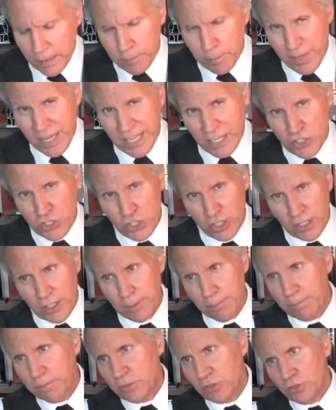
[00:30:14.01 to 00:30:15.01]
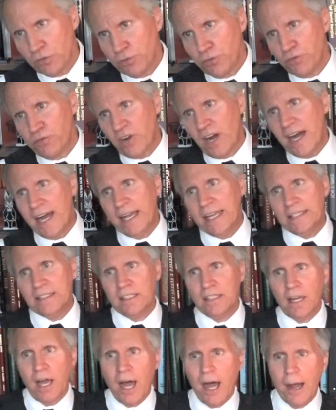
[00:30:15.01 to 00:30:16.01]
pendulum to find
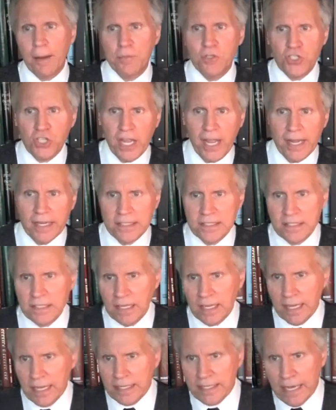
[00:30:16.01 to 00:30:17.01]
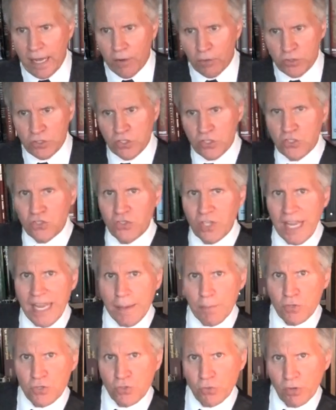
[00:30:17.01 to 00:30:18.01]
an object. Now, it's the
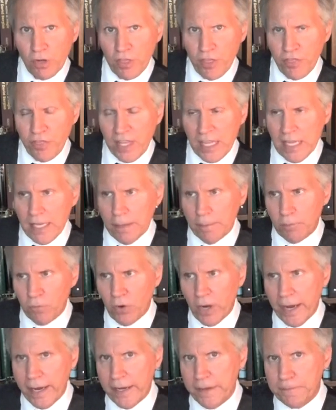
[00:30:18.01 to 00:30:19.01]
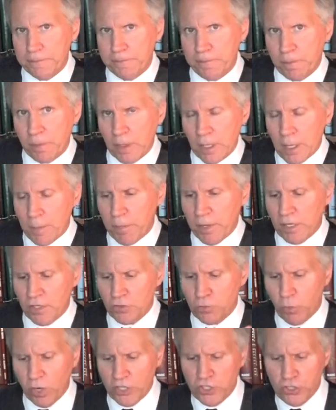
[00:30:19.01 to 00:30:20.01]
same sort of theme, right?
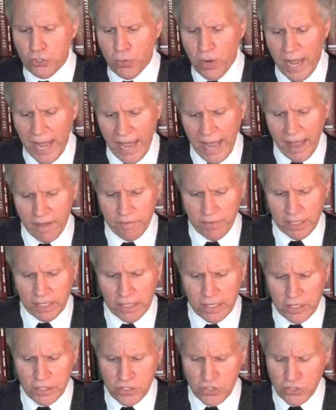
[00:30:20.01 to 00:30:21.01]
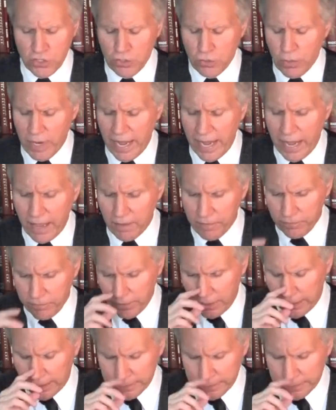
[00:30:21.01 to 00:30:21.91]
Because what you have is you have